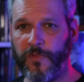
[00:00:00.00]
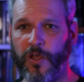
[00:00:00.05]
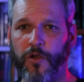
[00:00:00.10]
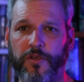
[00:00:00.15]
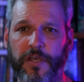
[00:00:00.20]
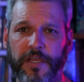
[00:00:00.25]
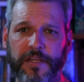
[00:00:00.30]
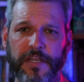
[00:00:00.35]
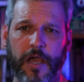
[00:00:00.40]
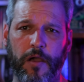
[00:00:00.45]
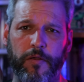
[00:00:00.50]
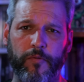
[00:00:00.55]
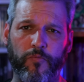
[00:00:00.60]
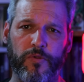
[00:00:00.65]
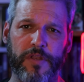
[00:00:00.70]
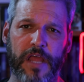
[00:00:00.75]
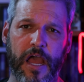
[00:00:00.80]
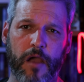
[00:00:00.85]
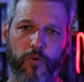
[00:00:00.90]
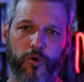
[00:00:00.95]
Okay,
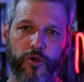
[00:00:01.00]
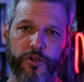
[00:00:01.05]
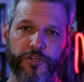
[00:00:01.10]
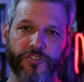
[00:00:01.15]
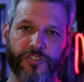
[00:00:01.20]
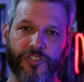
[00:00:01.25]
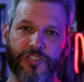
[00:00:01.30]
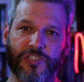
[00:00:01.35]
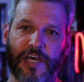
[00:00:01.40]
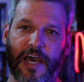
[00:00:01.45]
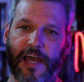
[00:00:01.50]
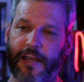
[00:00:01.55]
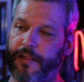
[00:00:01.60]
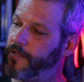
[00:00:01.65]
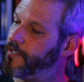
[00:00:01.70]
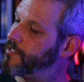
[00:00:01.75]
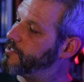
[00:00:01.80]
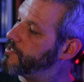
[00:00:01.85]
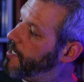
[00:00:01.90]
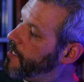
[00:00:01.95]
now we're inside of
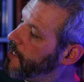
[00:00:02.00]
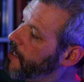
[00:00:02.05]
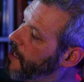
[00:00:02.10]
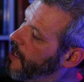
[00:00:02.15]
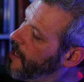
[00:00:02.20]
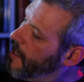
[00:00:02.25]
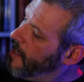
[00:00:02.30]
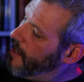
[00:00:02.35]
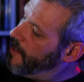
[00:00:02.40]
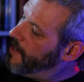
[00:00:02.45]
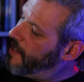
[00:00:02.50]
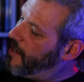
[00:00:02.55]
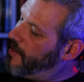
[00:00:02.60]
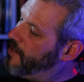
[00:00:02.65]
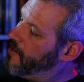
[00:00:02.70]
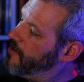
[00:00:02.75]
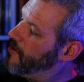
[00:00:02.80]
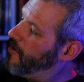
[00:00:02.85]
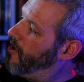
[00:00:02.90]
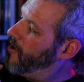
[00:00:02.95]
this thing. Now
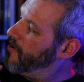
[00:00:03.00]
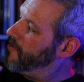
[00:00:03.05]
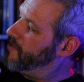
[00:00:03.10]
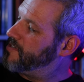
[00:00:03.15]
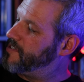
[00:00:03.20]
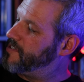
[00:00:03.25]
here are the